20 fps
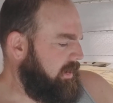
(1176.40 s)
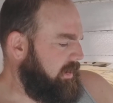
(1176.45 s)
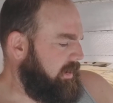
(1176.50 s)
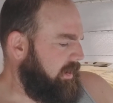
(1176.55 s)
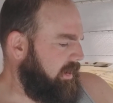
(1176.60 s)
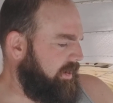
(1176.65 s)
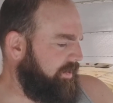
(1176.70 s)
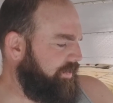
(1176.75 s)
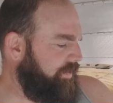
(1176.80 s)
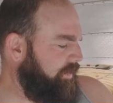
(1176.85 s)

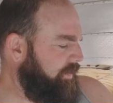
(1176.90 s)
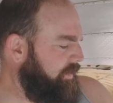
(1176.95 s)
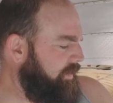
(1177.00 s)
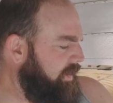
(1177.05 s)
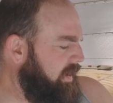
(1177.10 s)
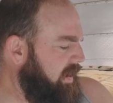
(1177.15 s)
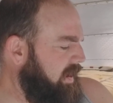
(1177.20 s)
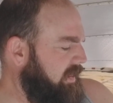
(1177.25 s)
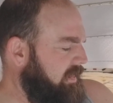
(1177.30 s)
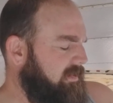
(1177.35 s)
other than
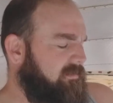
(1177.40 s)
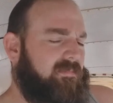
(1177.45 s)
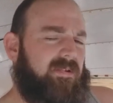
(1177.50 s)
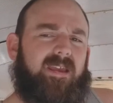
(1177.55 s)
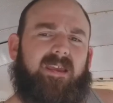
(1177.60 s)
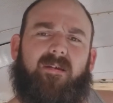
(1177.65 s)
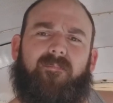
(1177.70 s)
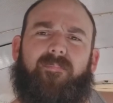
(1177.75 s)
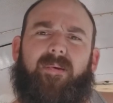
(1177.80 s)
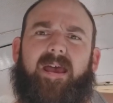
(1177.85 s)
that, let me
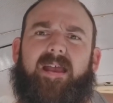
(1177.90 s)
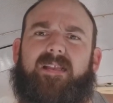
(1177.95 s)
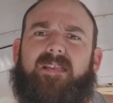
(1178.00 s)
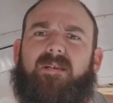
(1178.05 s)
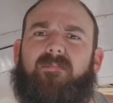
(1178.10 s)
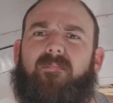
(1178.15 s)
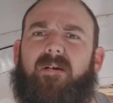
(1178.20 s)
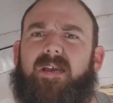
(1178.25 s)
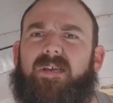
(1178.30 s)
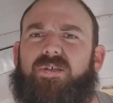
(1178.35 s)
get back to
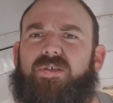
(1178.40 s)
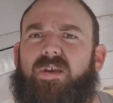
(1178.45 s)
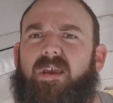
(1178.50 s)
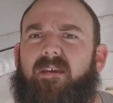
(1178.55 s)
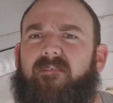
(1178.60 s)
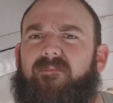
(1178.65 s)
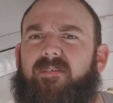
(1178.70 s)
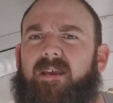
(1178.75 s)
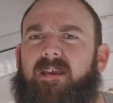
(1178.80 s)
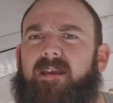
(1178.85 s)
my
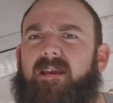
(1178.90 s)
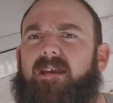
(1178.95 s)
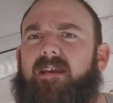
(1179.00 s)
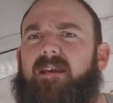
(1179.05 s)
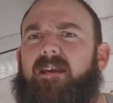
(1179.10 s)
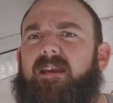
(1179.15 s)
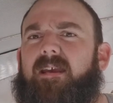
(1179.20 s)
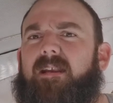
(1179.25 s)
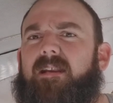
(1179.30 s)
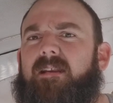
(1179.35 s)
shaving
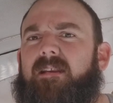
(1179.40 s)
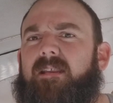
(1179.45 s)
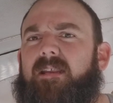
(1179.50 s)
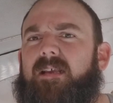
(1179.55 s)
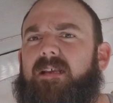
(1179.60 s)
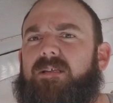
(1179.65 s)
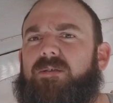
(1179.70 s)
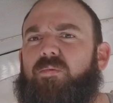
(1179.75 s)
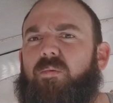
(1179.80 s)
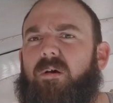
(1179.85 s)
and getting
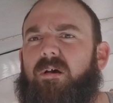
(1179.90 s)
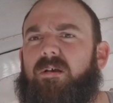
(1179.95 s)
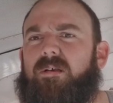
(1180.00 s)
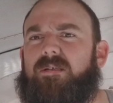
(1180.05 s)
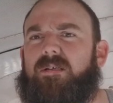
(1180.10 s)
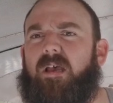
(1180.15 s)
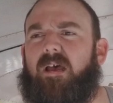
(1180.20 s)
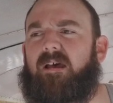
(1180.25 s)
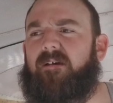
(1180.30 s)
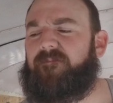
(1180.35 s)
these
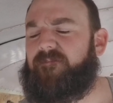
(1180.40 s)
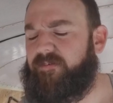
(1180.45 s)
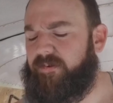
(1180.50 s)
walls off,